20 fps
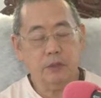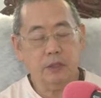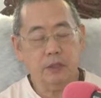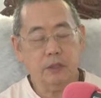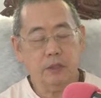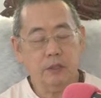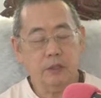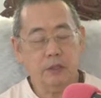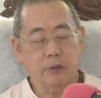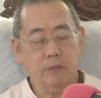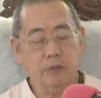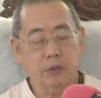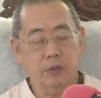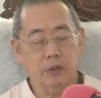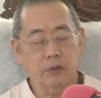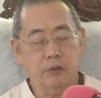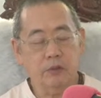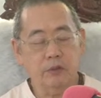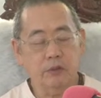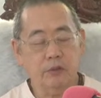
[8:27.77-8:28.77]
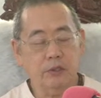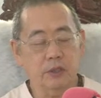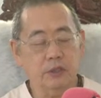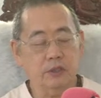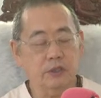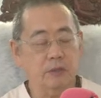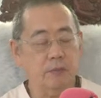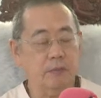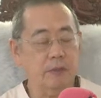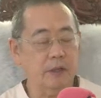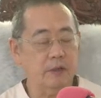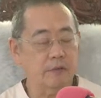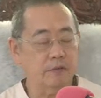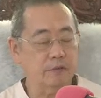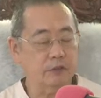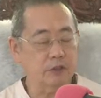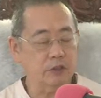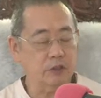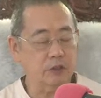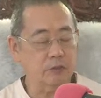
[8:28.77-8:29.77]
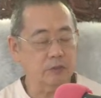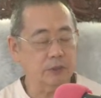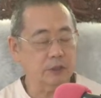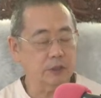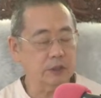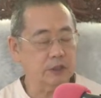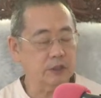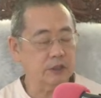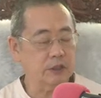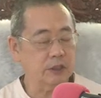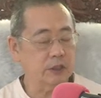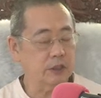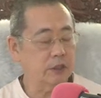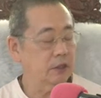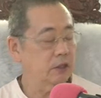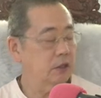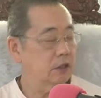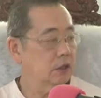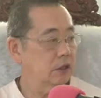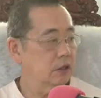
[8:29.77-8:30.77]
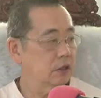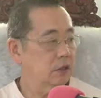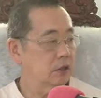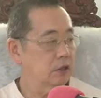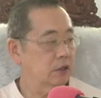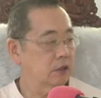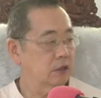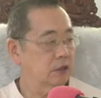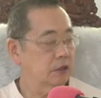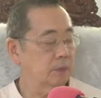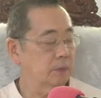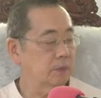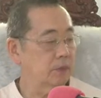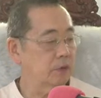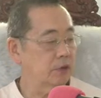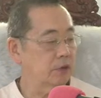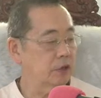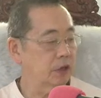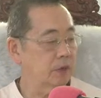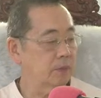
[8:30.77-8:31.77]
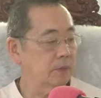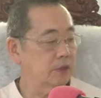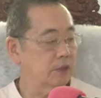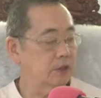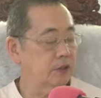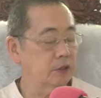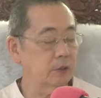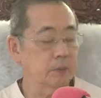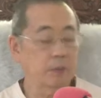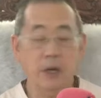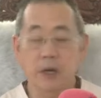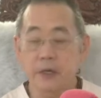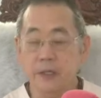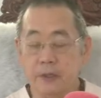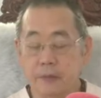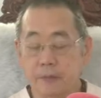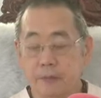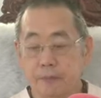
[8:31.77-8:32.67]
think that material things are beneficial because they support our material body.